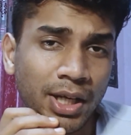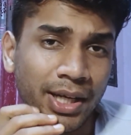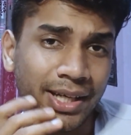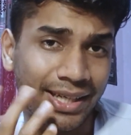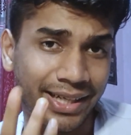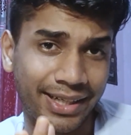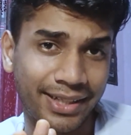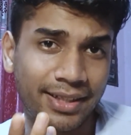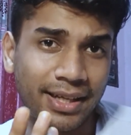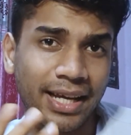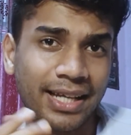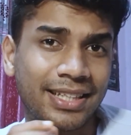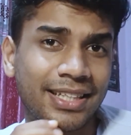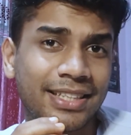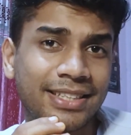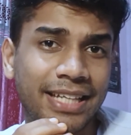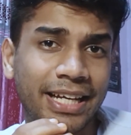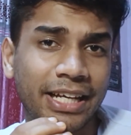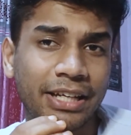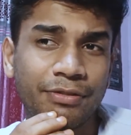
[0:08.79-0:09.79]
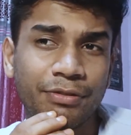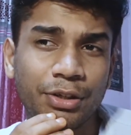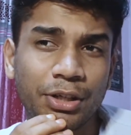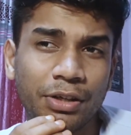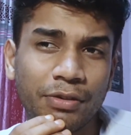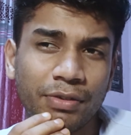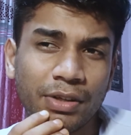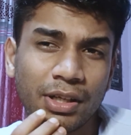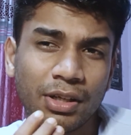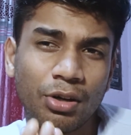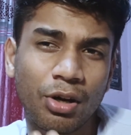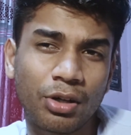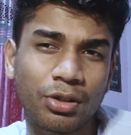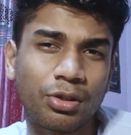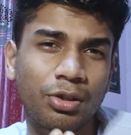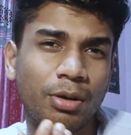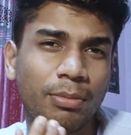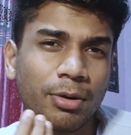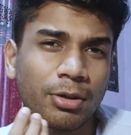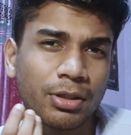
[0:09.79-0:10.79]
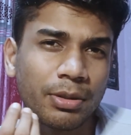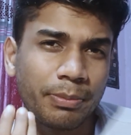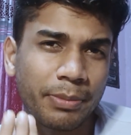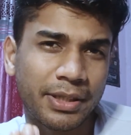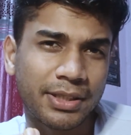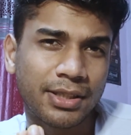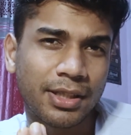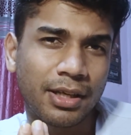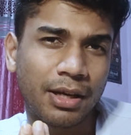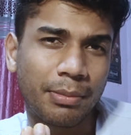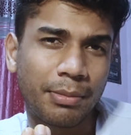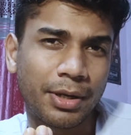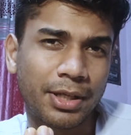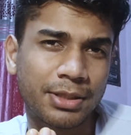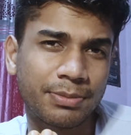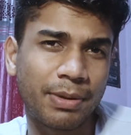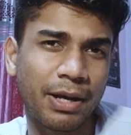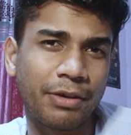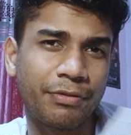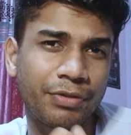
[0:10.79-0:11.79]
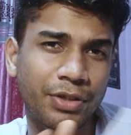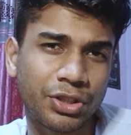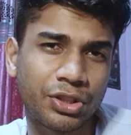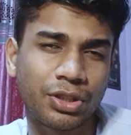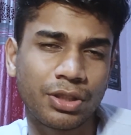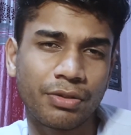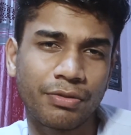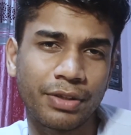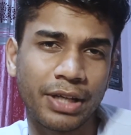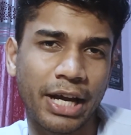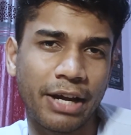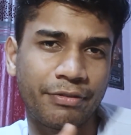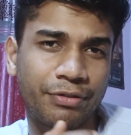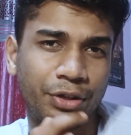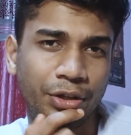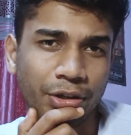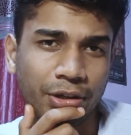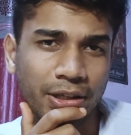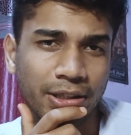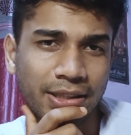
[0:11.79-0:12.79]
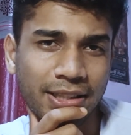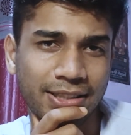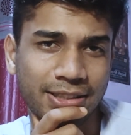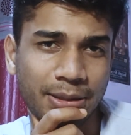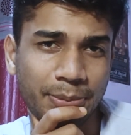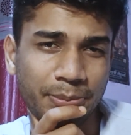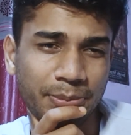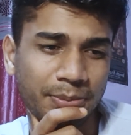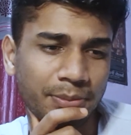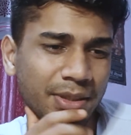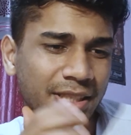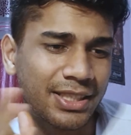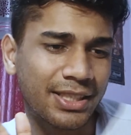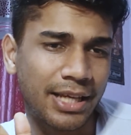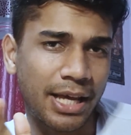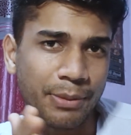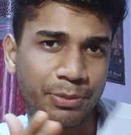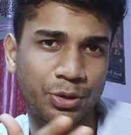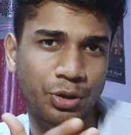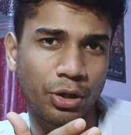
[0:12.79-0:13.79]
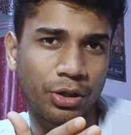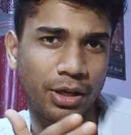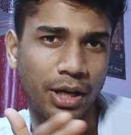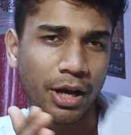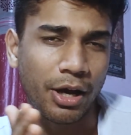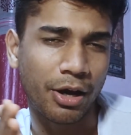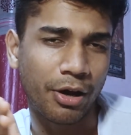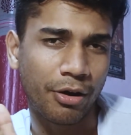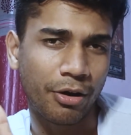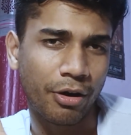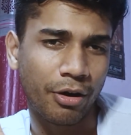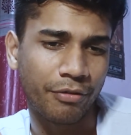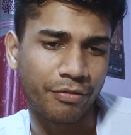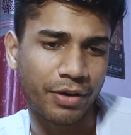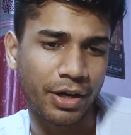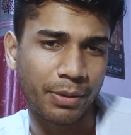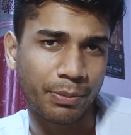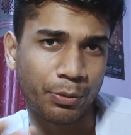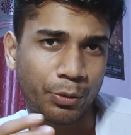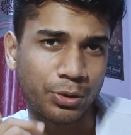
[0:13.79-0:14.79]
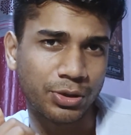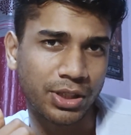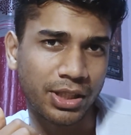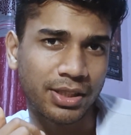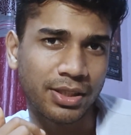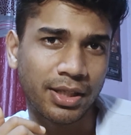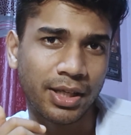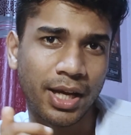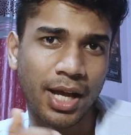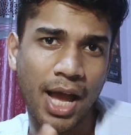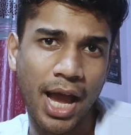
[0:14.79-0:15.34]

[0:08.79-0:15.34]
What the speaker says: Git, and in the second video we got to know about the basic commands by which we have taken the some snapshot of our project